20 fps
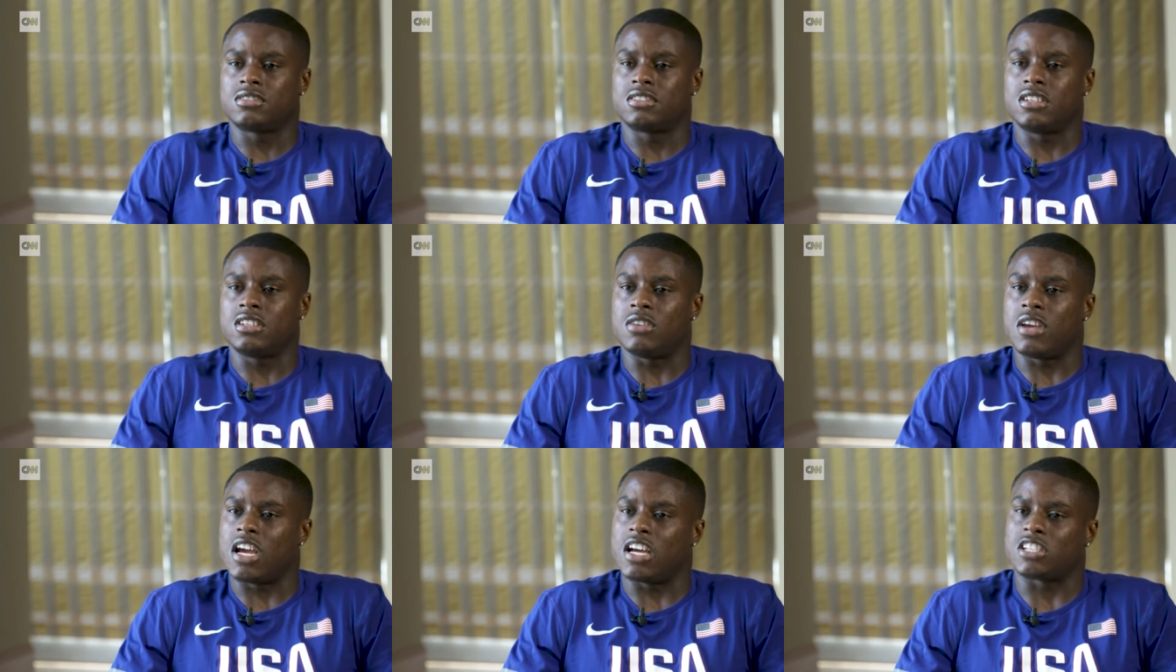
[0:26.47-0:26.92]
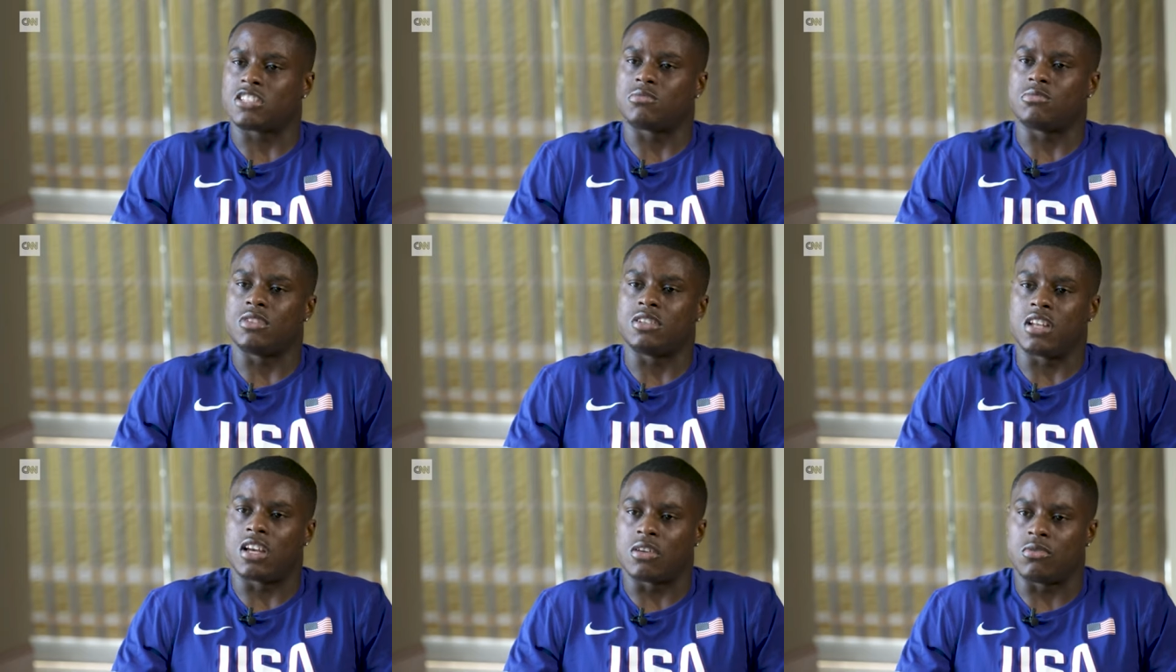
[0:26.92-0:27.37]
He asked
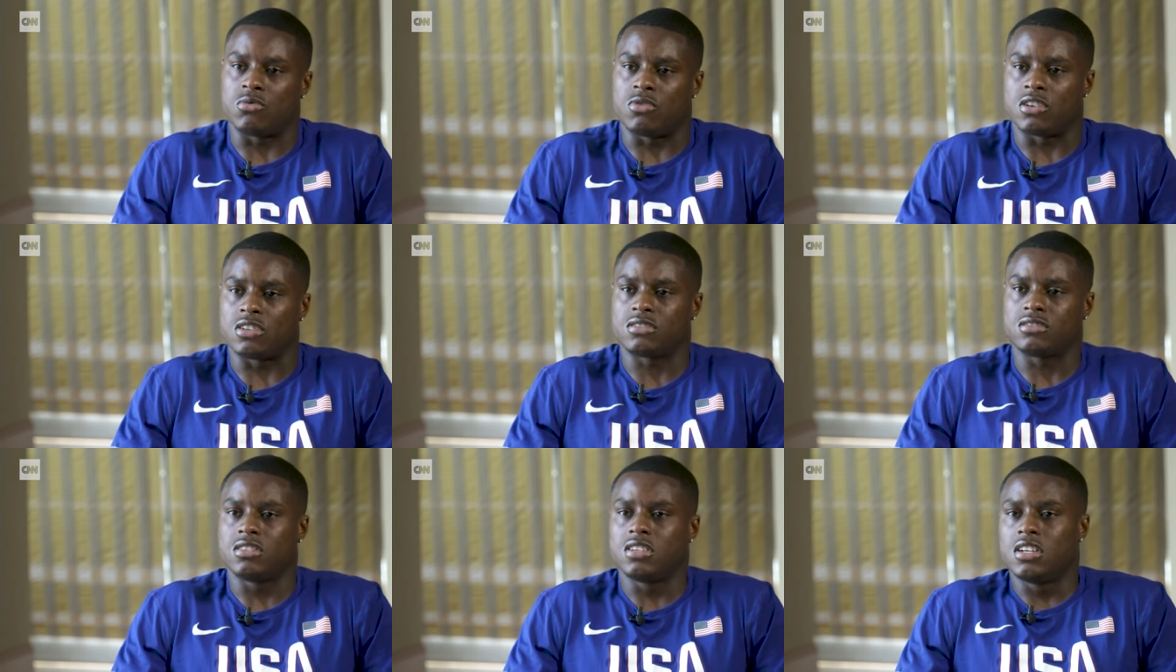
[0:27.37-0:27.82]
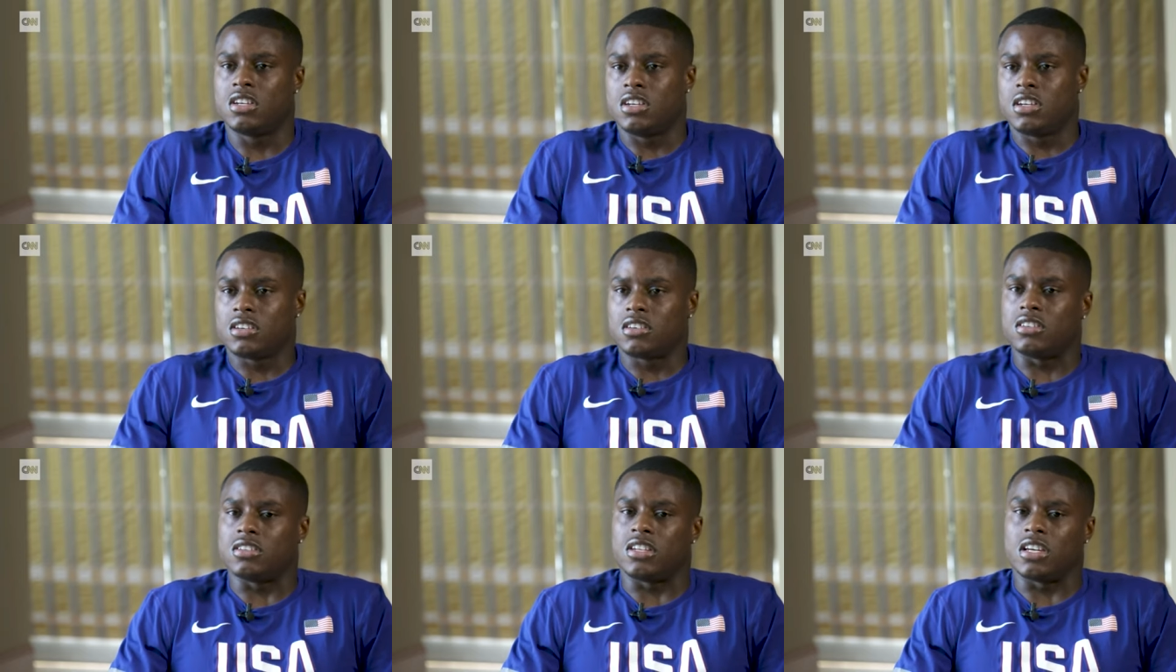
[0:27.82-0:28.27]
me, like, what
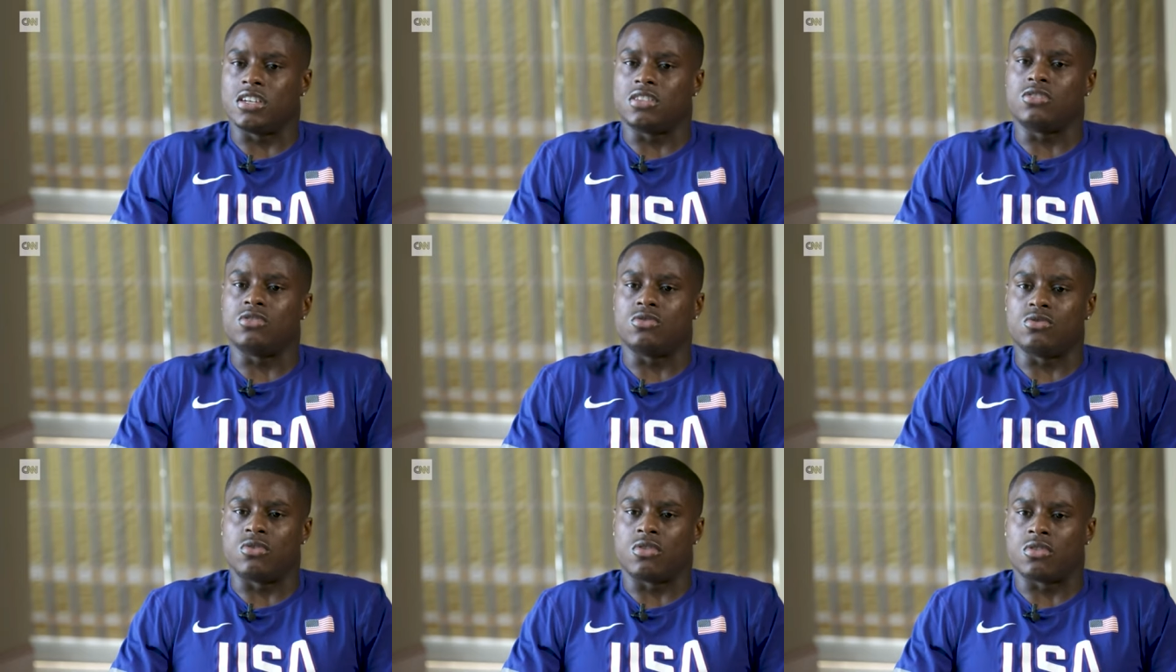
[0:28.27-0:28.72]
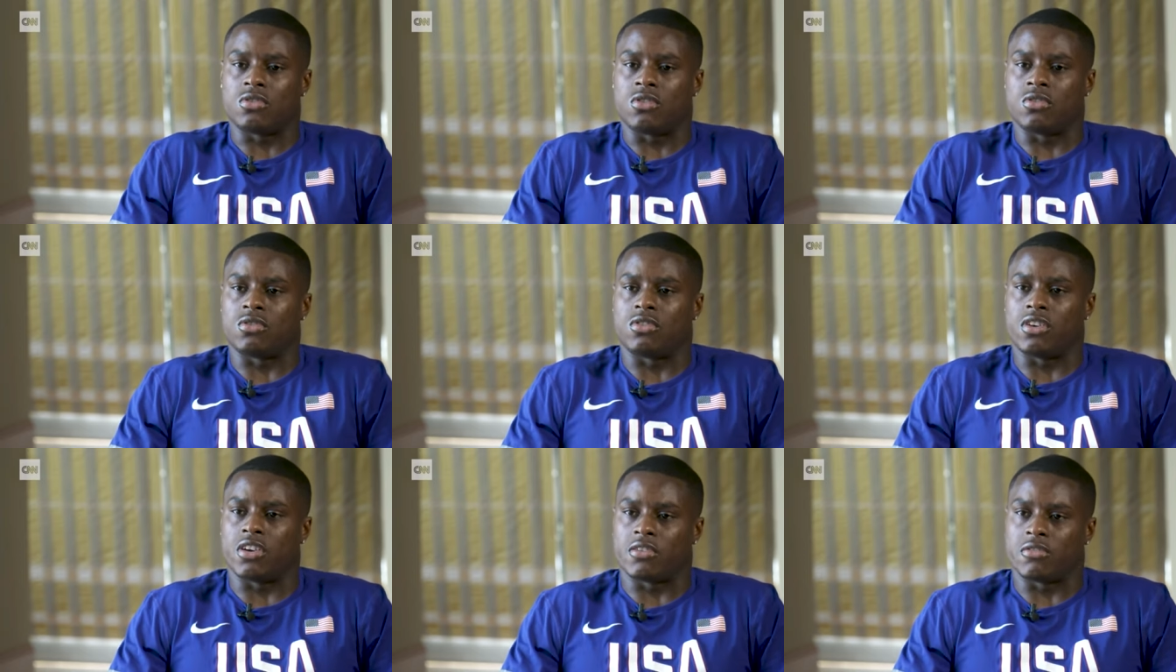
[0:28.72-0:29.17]
could they do on,
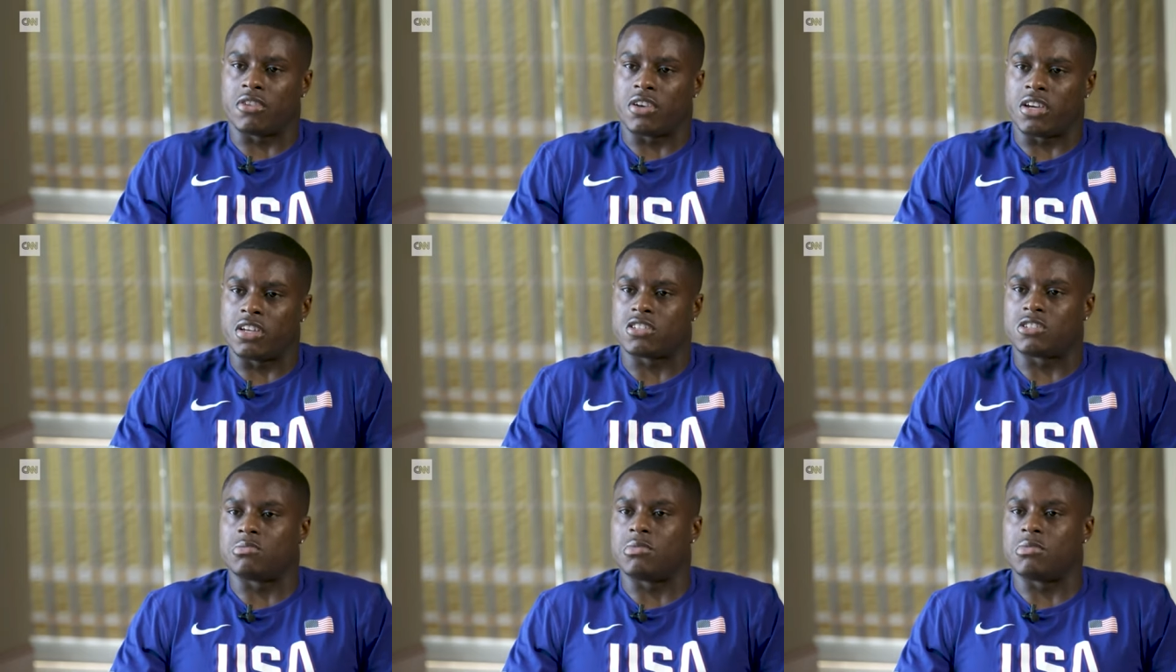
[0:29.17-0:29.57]
on their end to